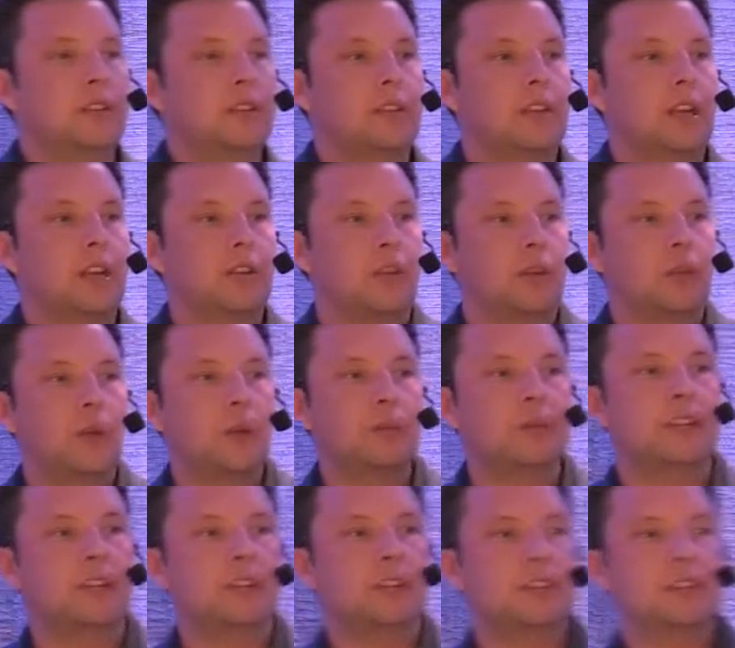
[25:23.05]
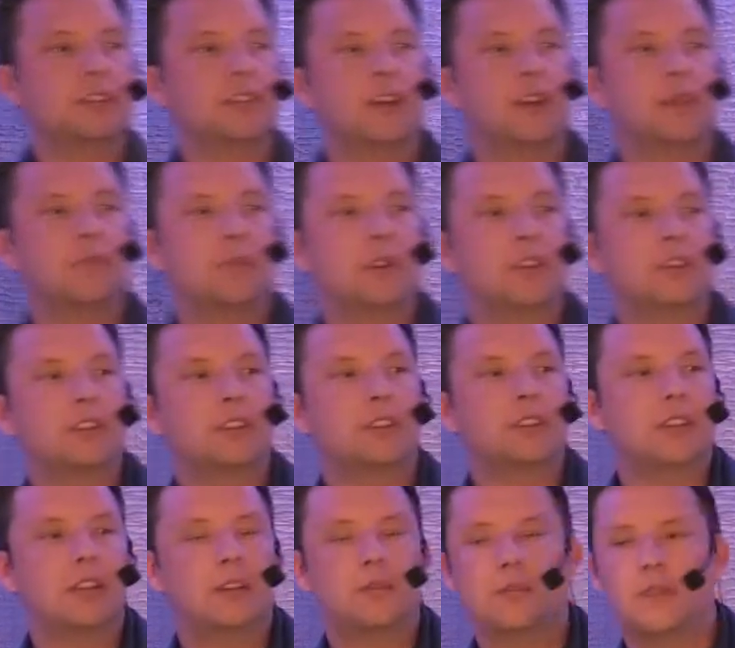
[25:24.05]
they're doing websites, Instagram,
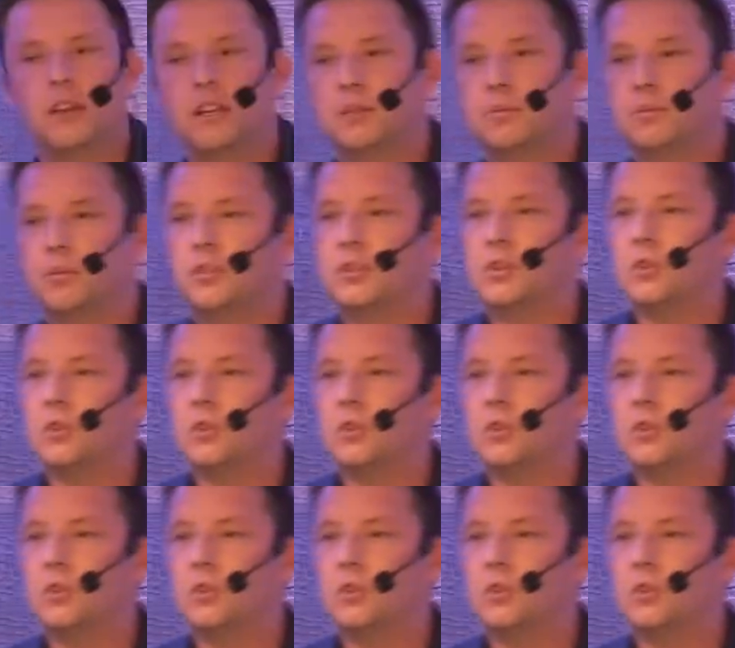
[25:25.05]
Pinterest, and Facebook.